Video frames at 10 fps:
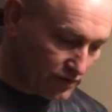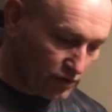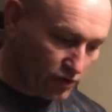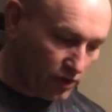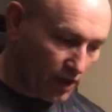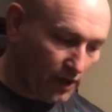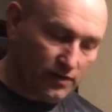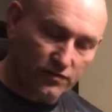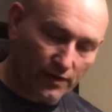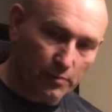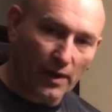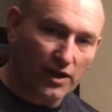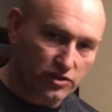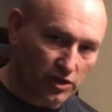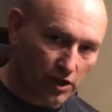a good guy. He's very
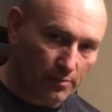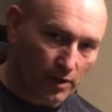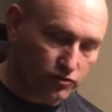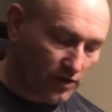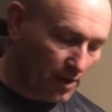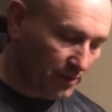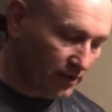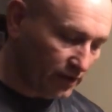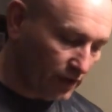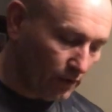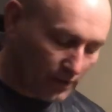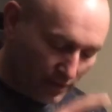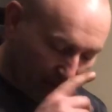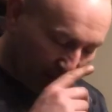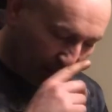passionate about trapping. I know
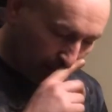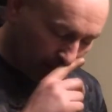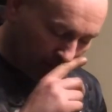he